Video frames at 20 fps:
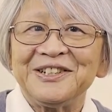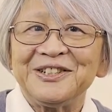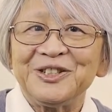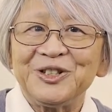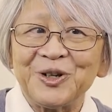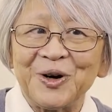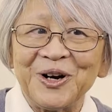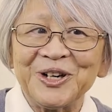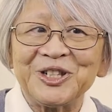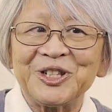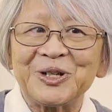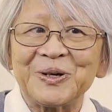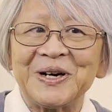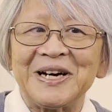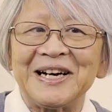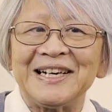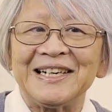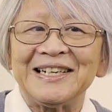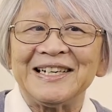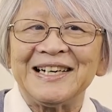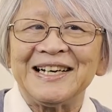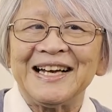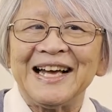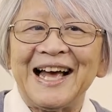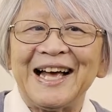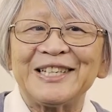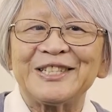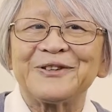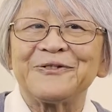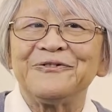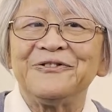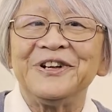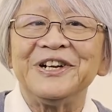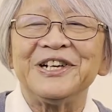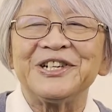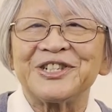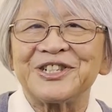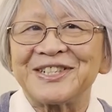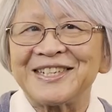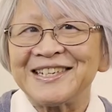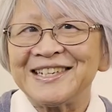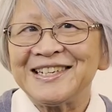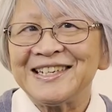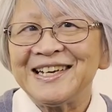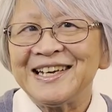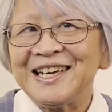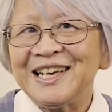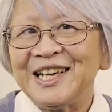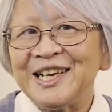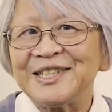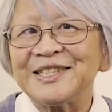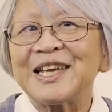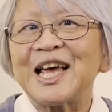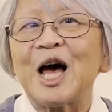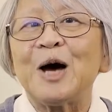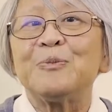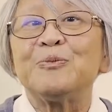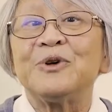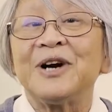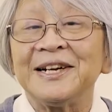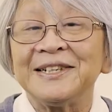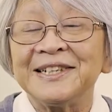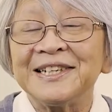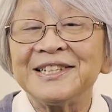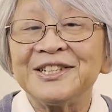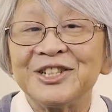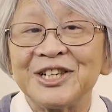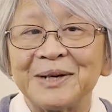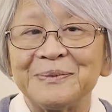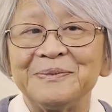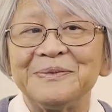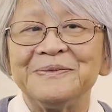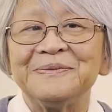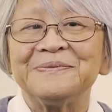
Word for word: Joshua has finished his apprenticeship.